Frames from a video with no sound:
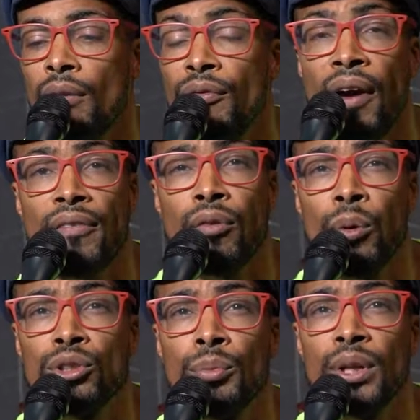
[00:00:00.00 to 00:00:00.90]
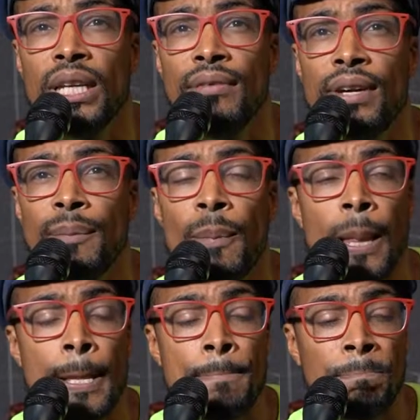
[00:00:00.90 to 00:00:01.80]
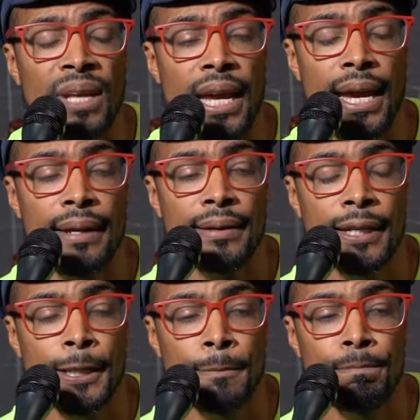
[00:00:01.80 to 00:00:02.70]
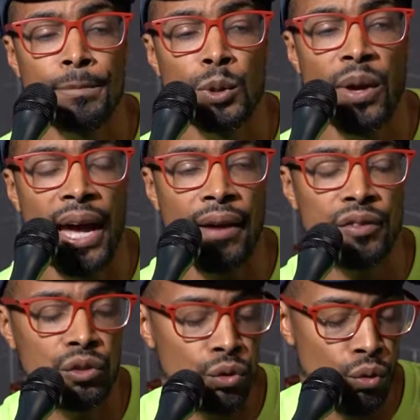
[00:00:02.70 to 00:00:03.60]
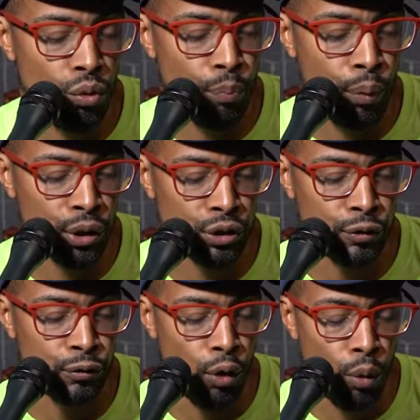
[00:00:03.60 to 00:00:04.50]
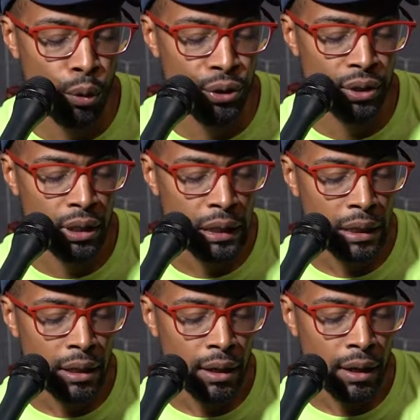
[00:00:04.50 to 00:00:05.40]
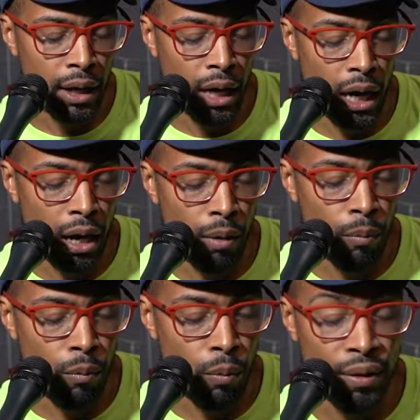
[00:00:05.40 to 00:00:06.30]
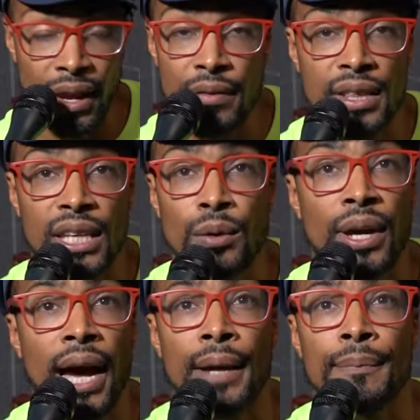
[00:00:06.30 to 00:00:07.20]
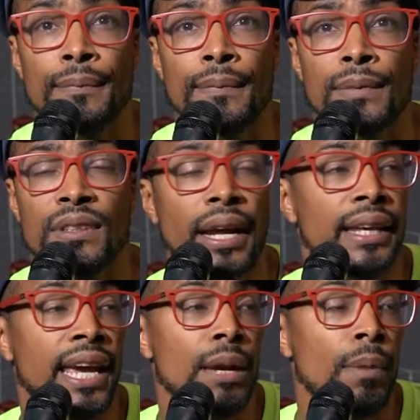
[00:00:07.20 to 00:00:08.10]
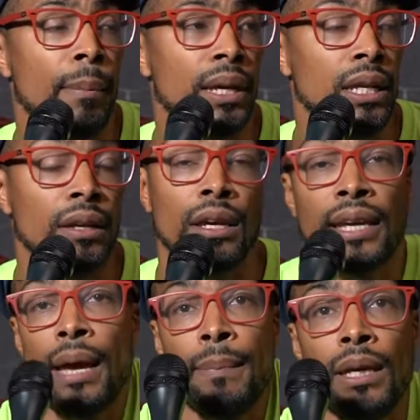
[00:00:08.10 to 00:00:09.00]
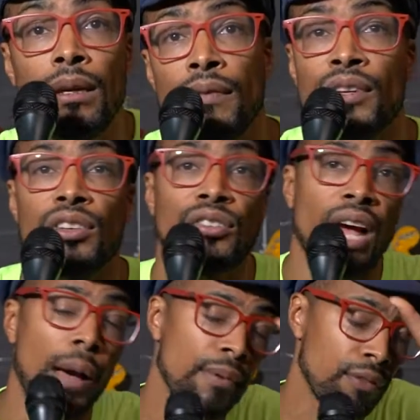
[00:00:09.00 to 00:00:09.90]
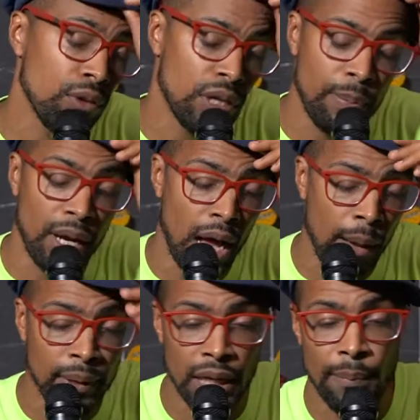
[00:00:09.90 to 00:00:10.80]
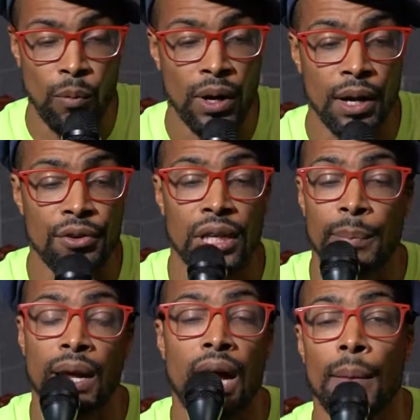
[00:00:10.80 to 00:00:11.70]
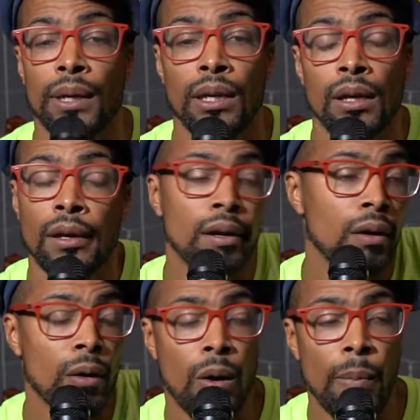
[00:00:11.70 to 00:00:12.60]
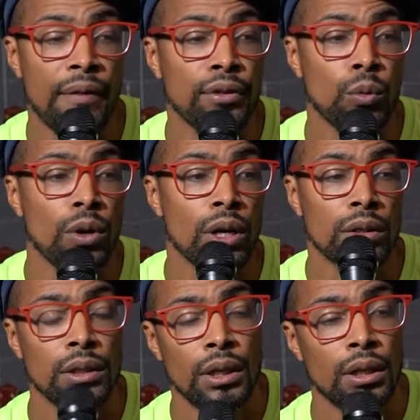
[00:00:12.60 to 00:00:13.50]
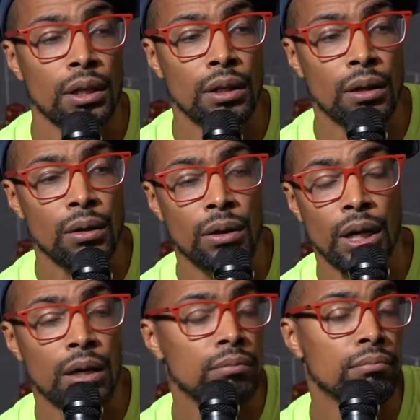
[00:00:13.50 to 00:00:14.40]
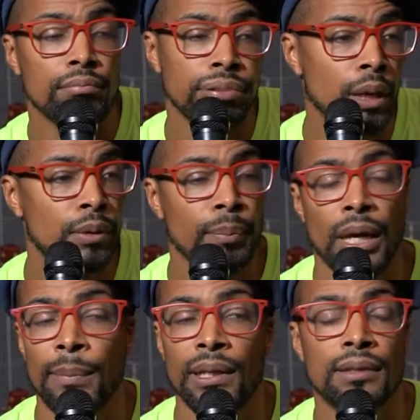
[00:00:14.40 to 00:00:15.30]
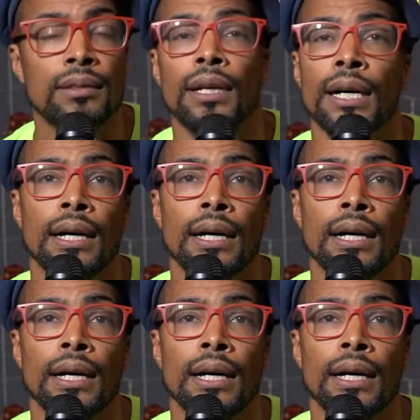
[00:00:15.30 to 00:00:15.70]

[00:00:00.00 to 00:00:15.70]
fight for what you believe in, and you have to push forward with everything you got. It's not a game. I mean, it can be. If it's just a hobby for you, keep it a hobby. Keep it 100. Keep it a hobby. Go home after work, play with the babies.